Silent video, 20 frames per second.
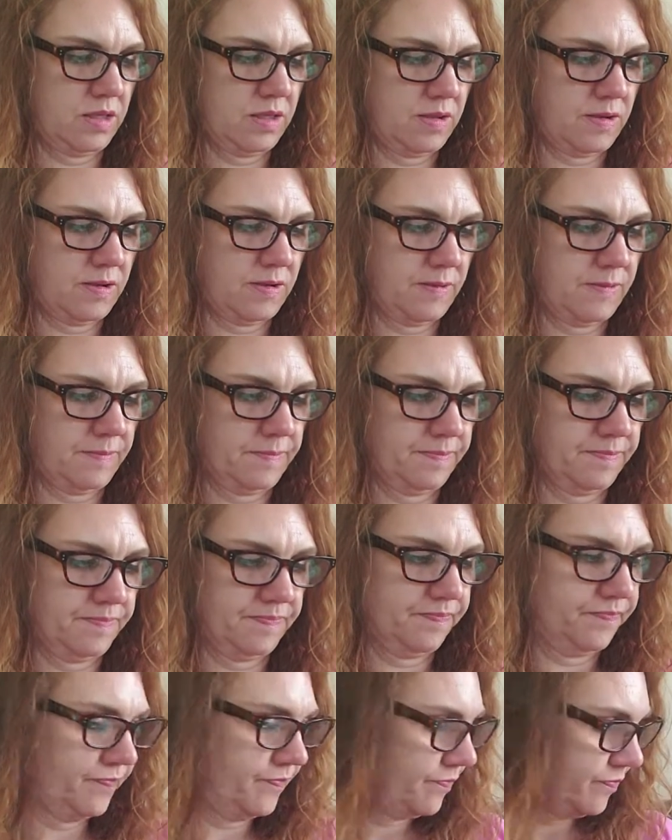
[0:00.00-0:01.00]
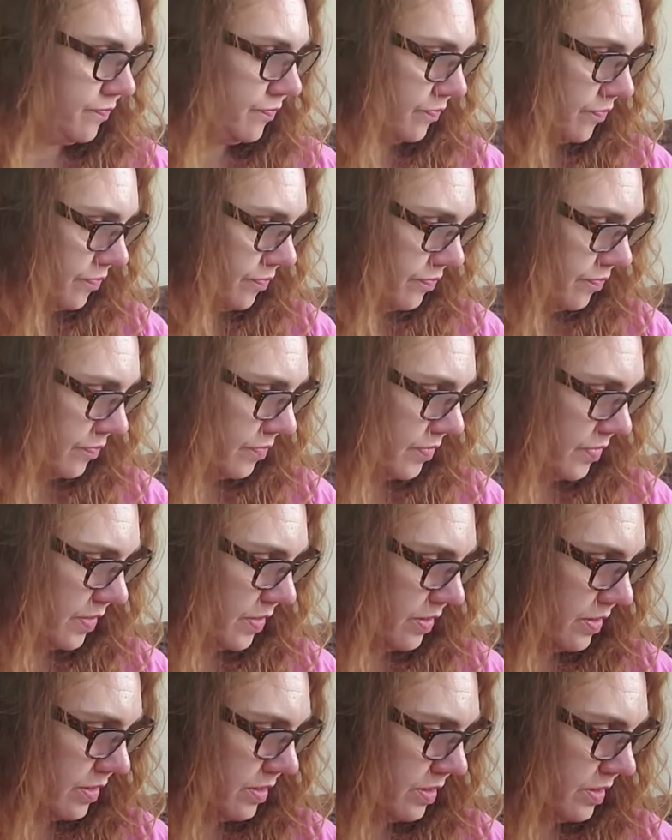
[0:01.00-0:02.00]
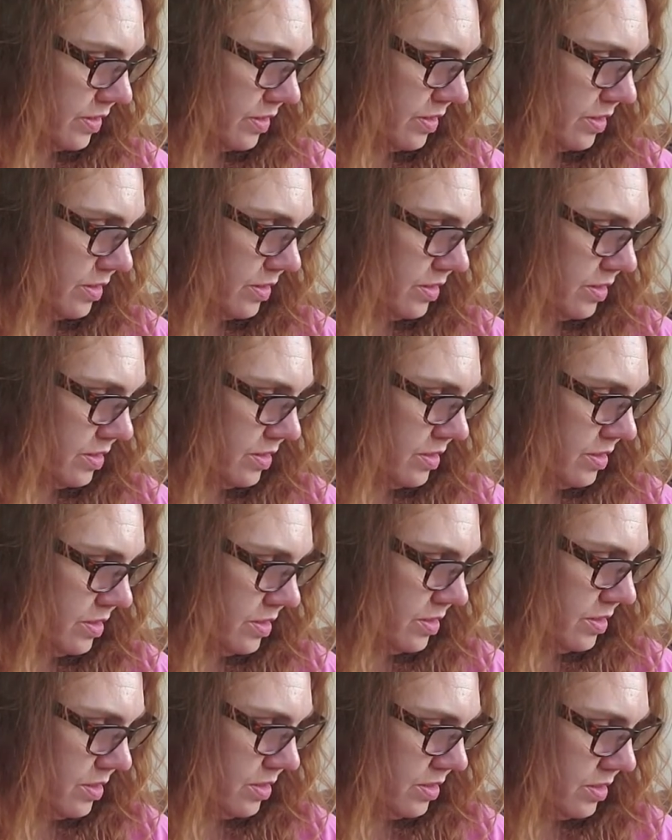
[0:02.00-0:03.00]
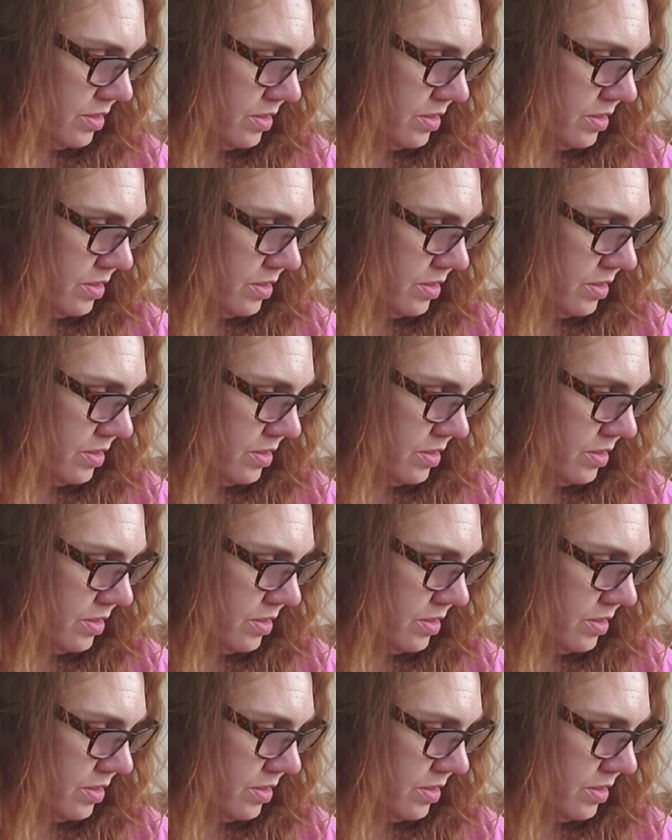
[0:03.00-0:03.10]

No one is speaking in this clip.